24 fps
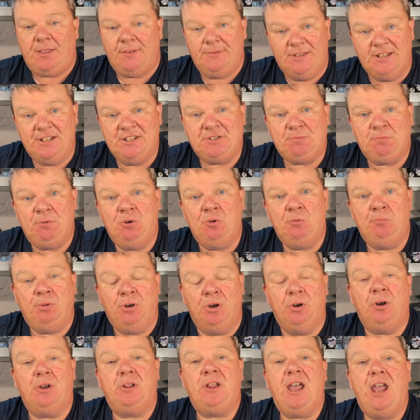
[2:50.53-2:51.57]
This will
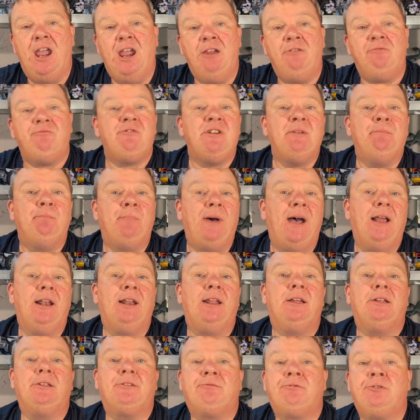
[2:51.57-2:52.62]
put every
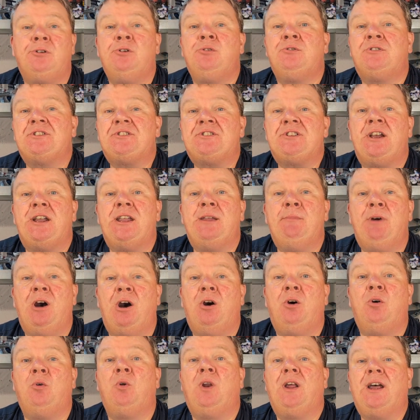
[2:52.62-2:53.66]
pellet through the same
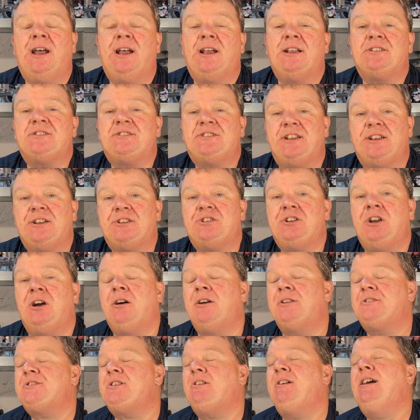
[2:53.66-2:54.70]
hole at 6
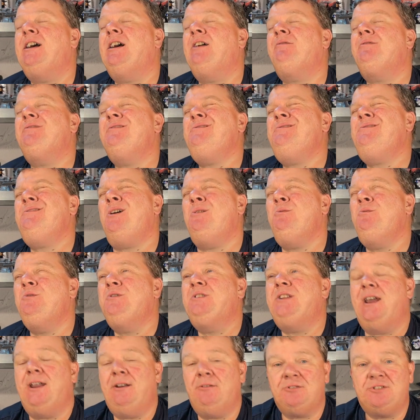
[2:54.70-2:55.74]
yards. I have no
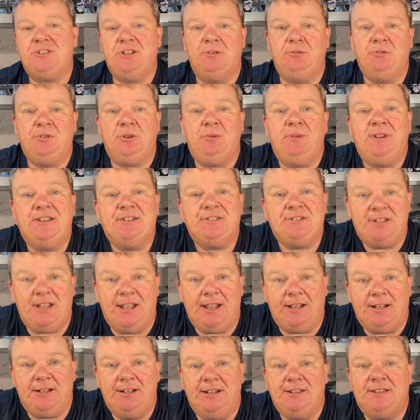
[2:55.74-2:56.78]
doubt it will do
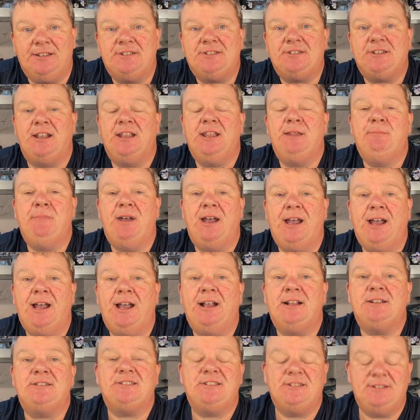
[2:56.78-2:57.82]
exactly the same
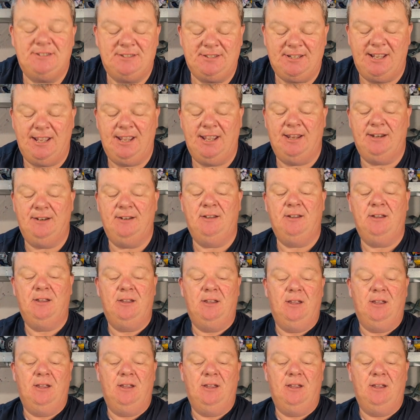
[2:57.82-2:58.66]
at 10